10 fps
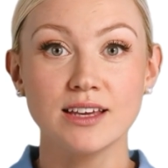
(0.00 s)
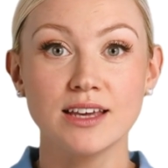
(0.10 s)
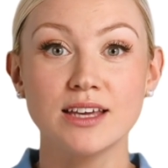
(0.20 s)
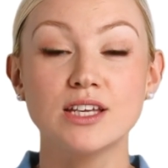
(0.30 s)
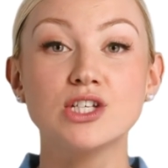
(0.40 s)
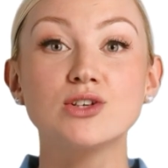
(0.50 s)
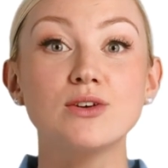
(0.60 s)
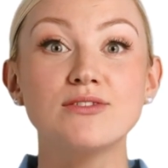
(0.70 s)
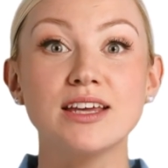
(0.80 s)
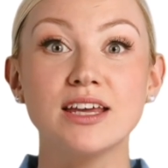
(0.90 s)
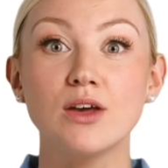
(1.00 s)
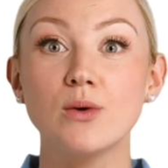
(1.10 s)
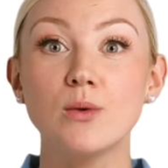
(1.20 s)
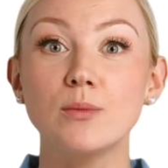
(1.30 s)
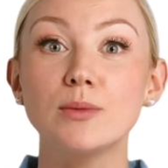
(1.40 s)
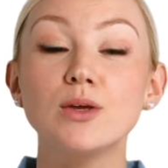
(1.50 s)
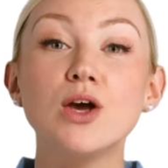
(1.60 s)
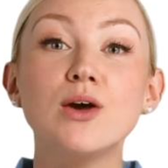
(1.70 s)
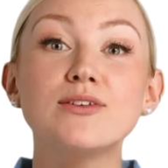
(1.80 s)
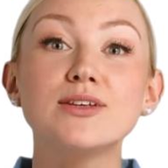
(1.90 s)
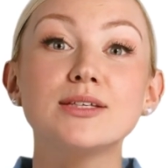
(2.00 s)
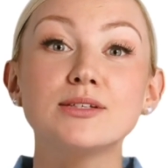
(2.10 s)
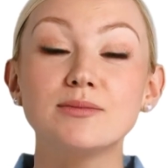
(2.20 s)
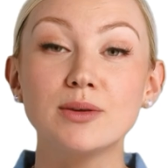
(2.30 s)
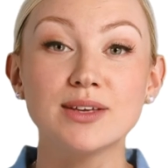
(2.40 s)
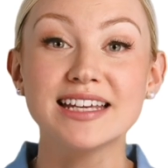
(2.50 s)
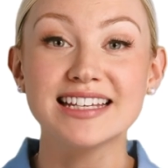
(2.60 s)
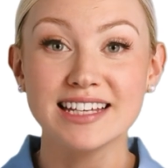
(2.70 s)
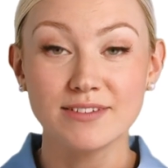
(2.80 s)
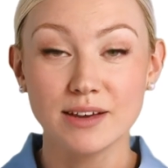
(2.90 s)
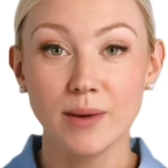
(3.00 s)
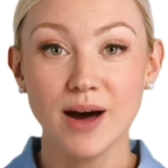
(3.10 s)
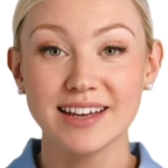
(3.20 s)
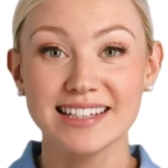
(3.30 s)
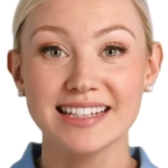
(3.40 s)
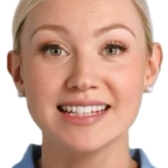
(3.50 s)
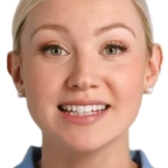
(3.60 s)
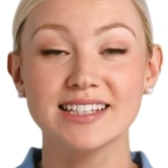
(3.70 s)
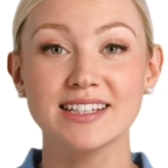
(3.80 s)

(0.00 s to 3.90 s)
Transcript: In this short video, we will go over those employee safety policies.